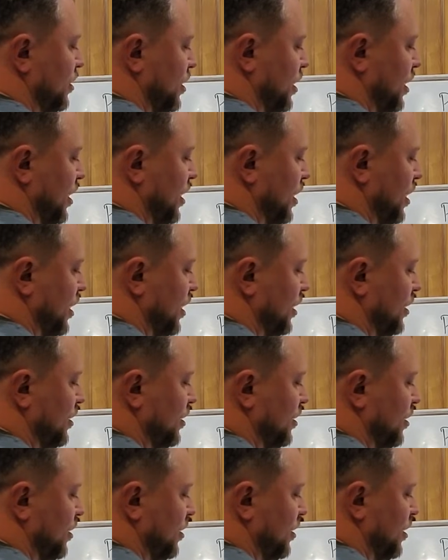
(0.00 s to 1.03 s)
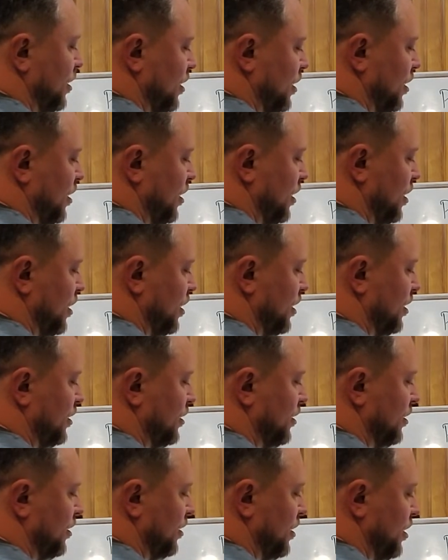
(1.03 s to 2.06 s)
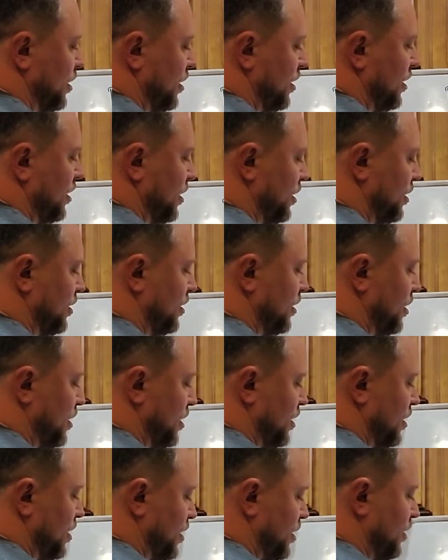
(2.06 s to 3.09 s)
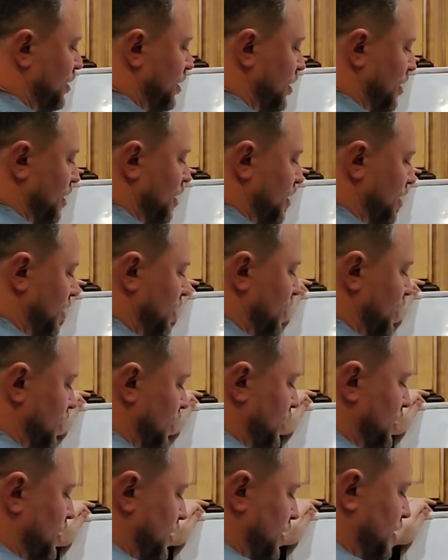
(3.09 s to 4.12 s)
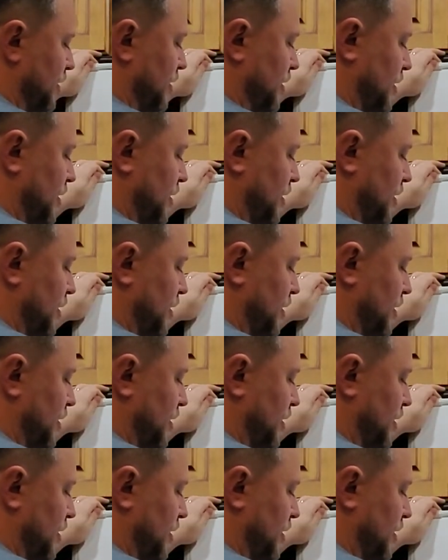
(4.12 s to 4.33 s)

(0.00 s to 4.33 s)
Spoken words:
odd, odd, odd, odd, odd, odd,